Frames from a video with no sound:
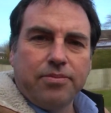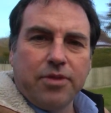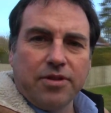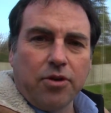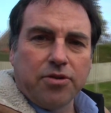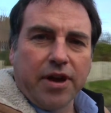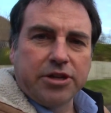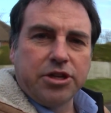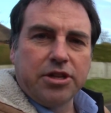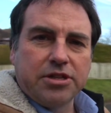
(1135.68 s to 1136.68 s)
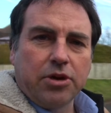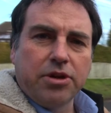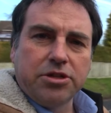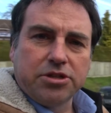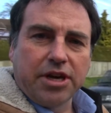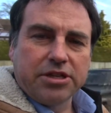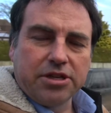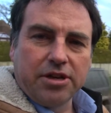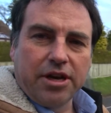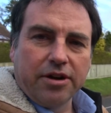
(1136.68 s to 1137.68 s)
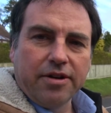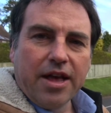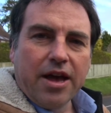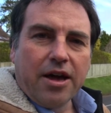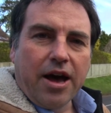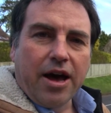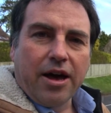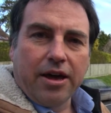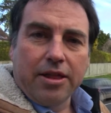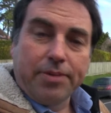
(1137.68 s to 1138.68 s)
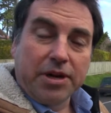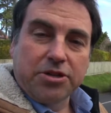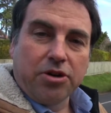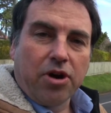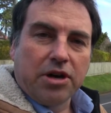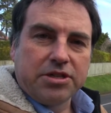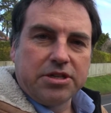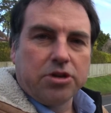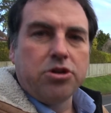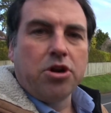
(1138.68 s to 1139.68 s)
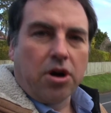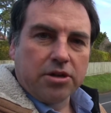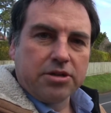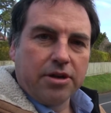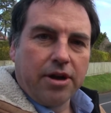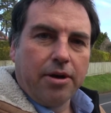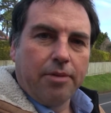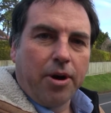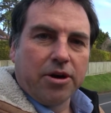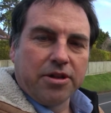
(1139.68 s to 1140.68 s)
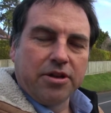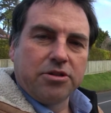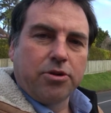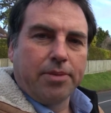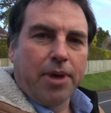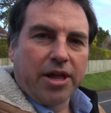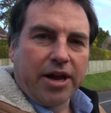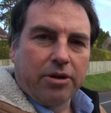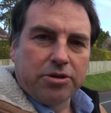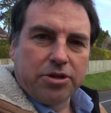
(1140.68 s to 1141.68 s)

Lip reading: This whole section, this whole intersection here, and the pedestrian crossings are not a part of the 20 mile an hour